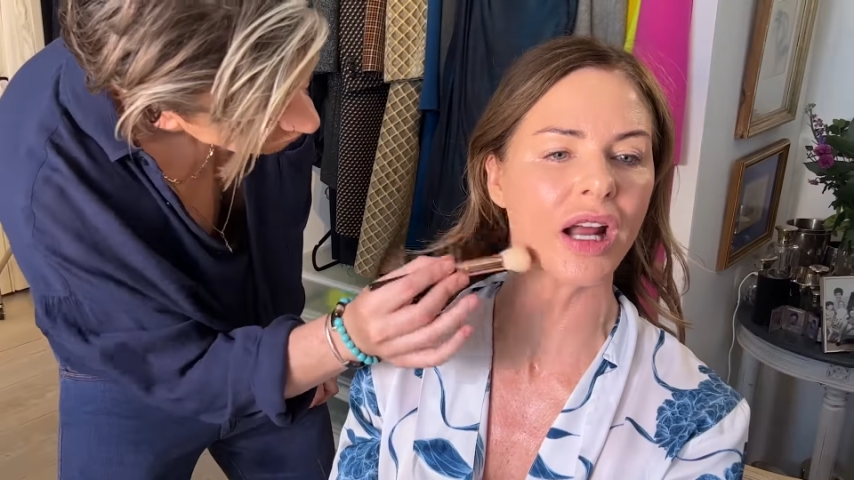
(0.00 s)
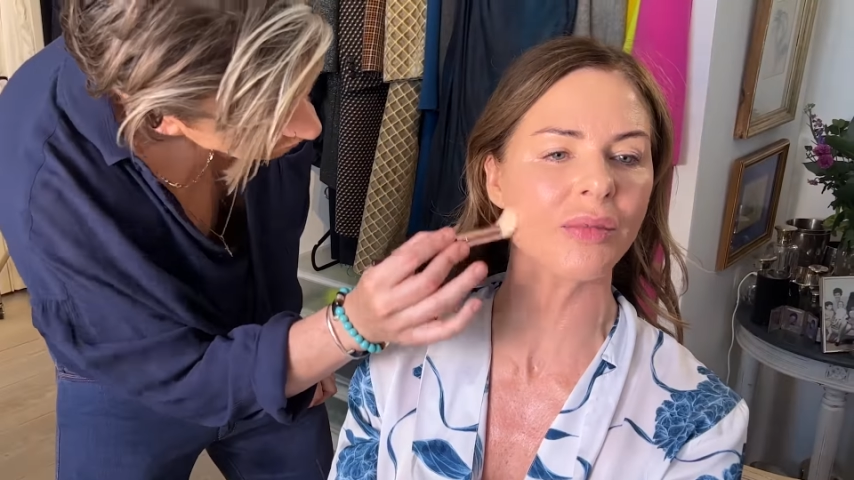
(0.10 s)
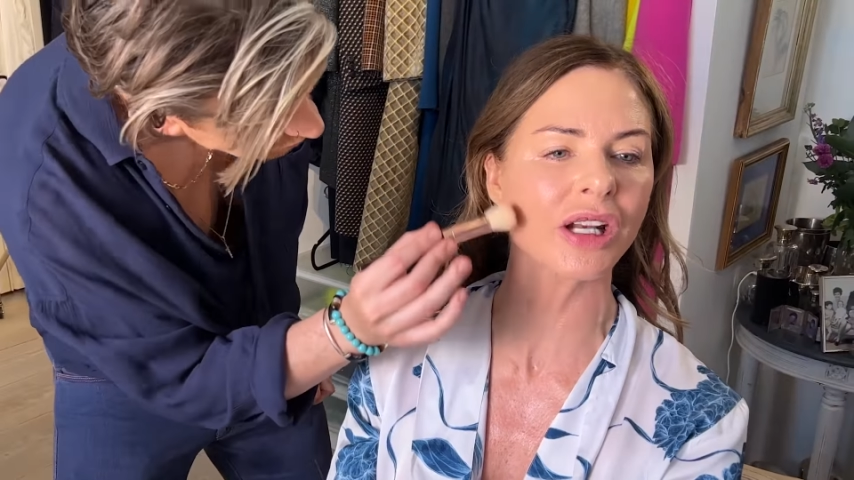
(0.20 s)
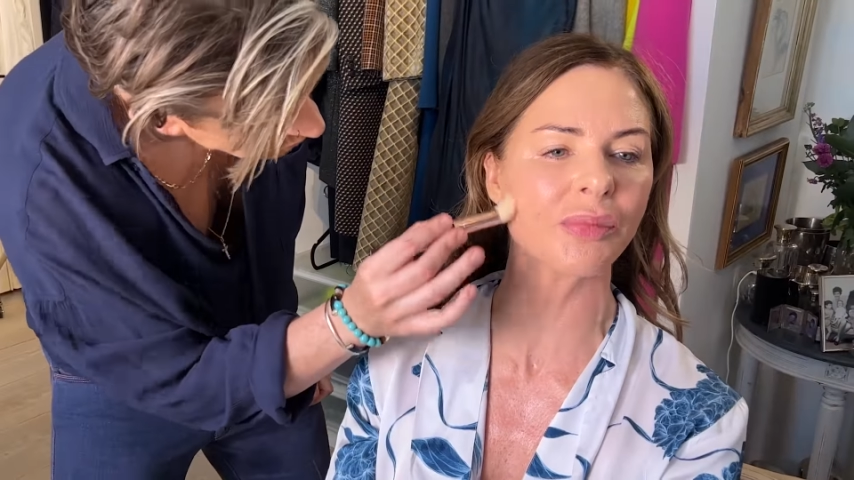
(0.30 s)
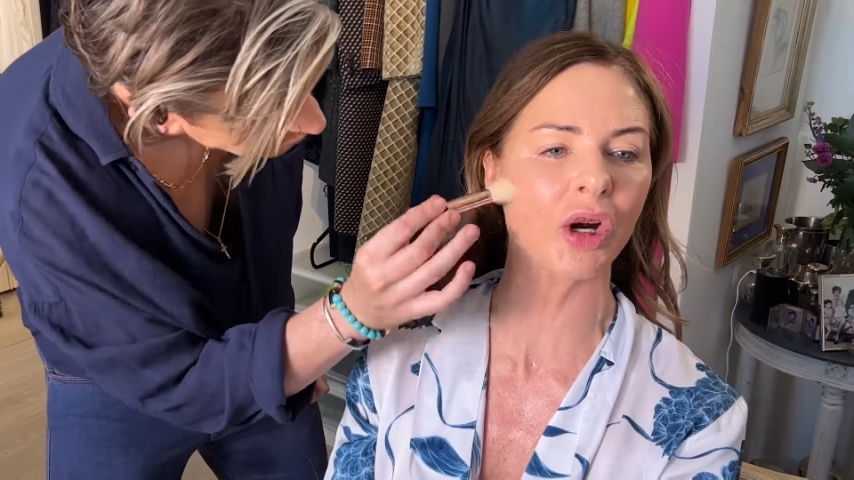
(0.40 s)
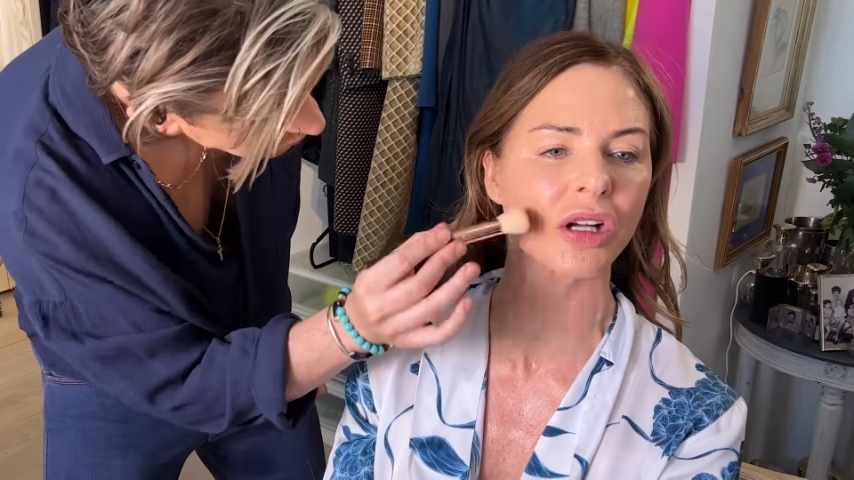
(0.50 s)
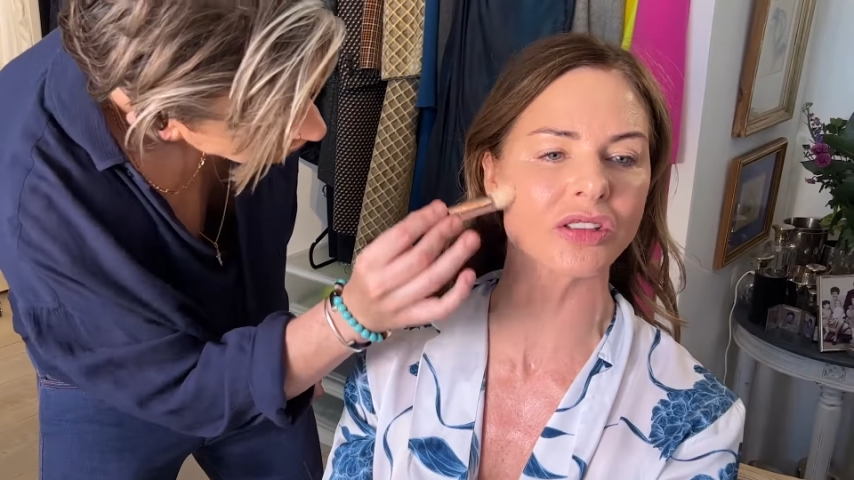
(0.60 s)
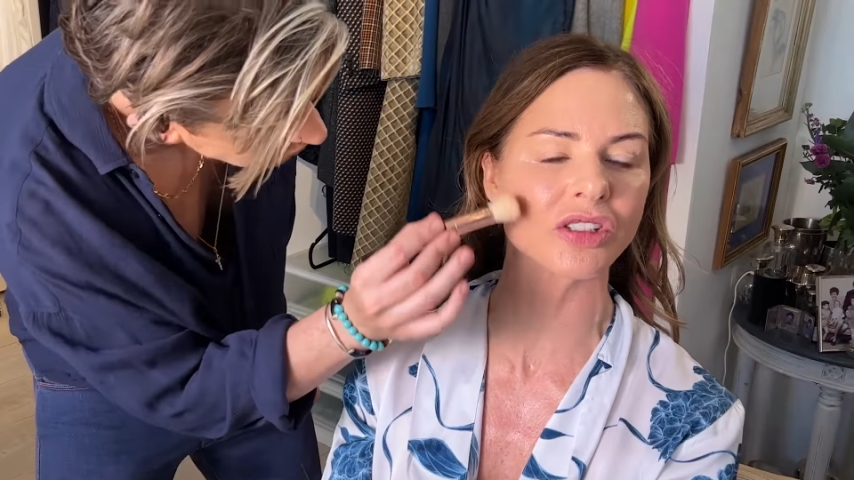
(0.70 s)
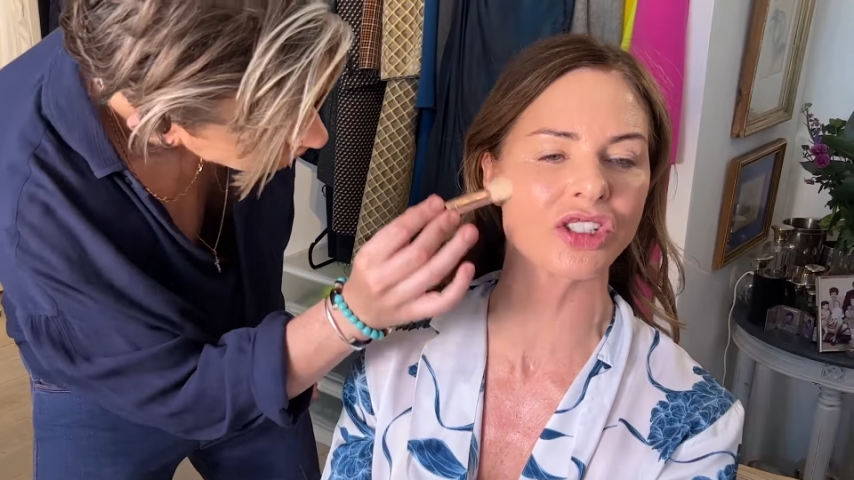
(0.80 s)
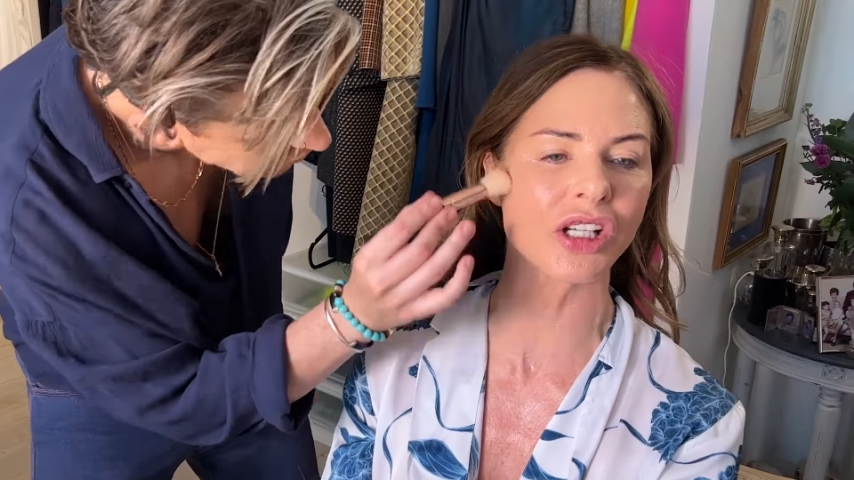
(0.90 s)
how many
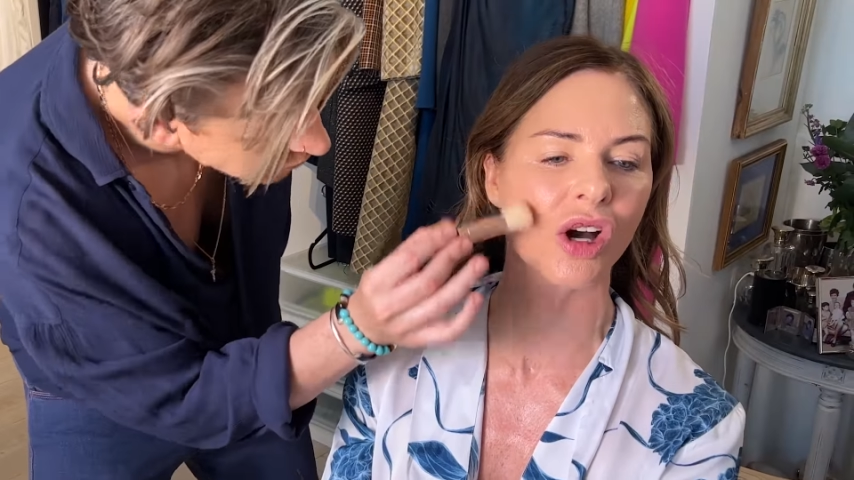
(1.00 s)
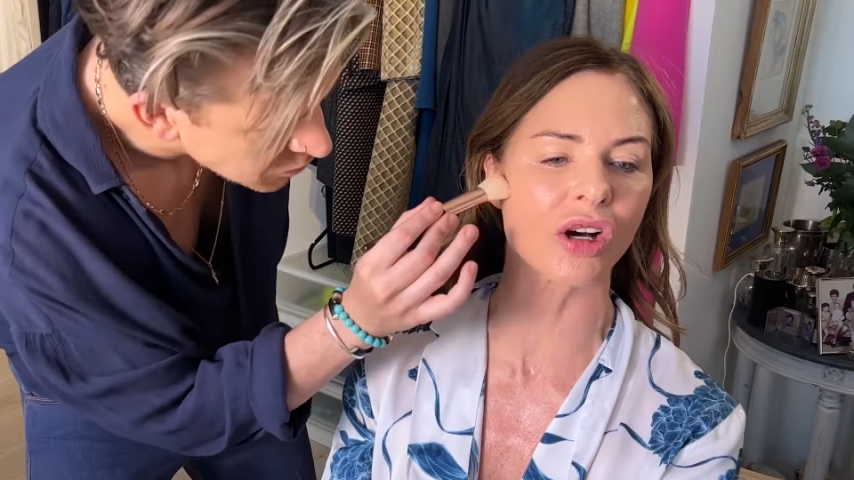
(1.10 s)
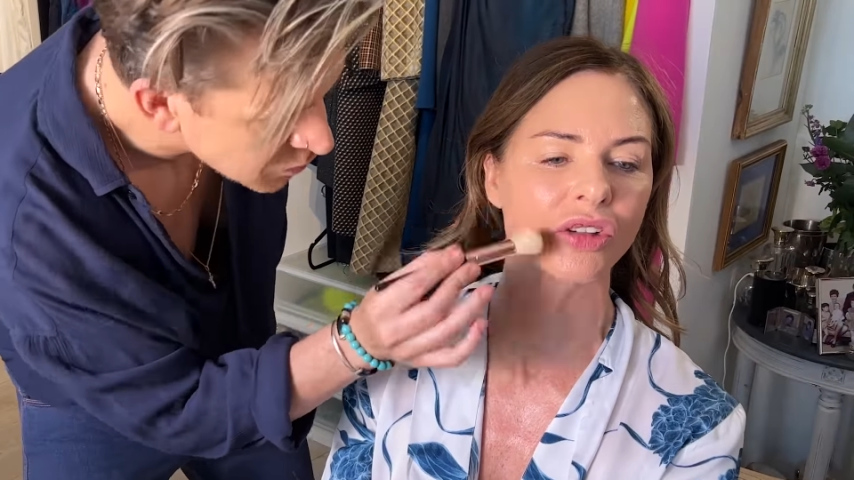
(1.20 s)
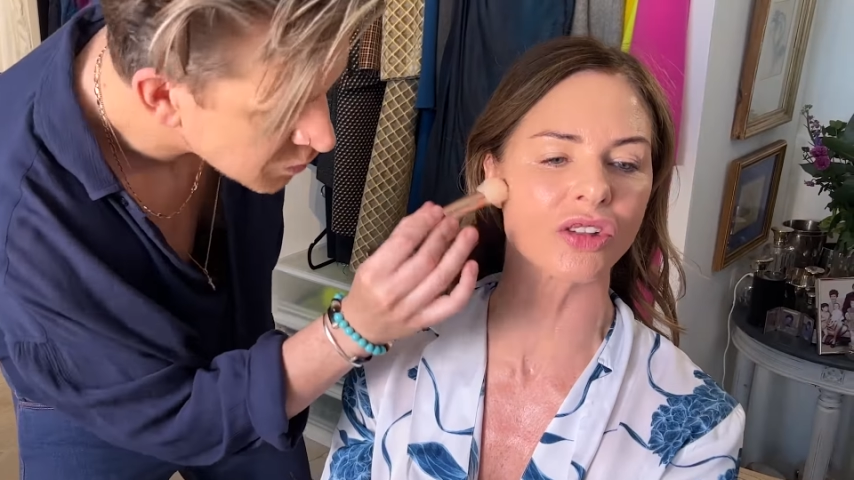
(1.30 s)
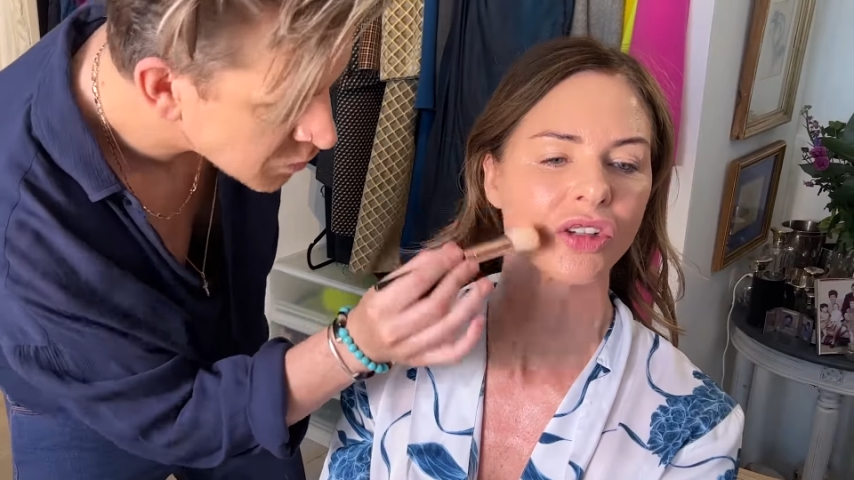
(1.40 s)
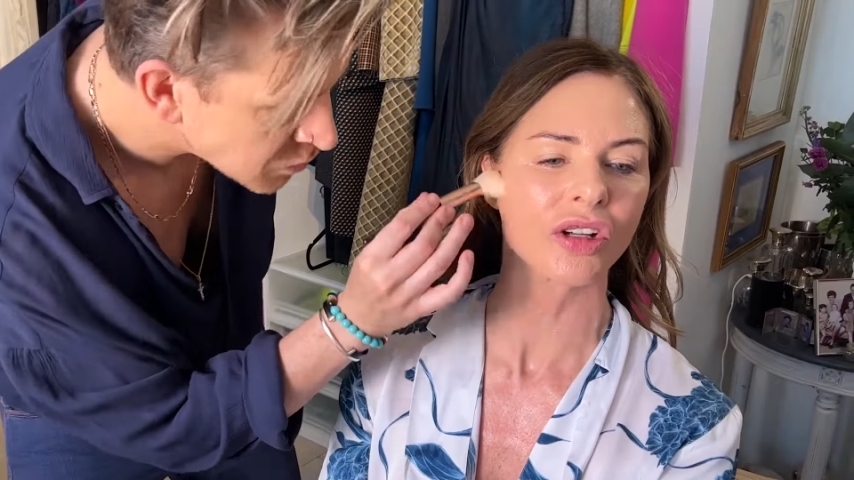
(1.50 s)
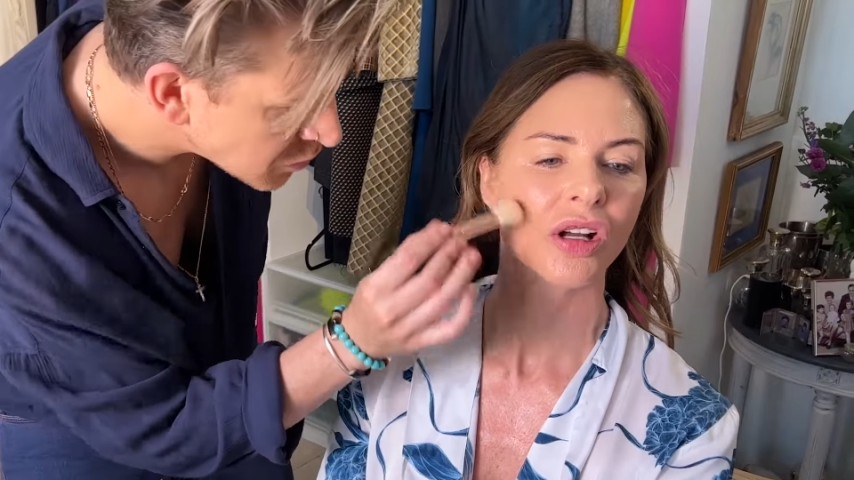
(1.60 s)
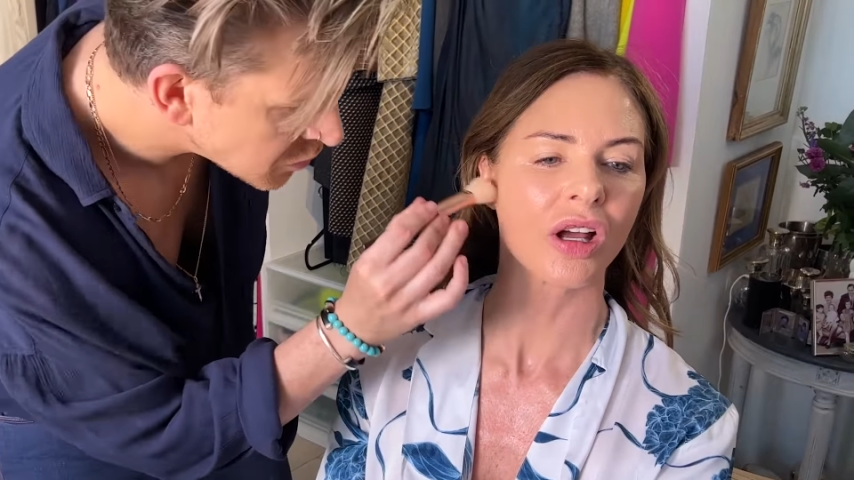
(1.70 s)
products has she got? She's got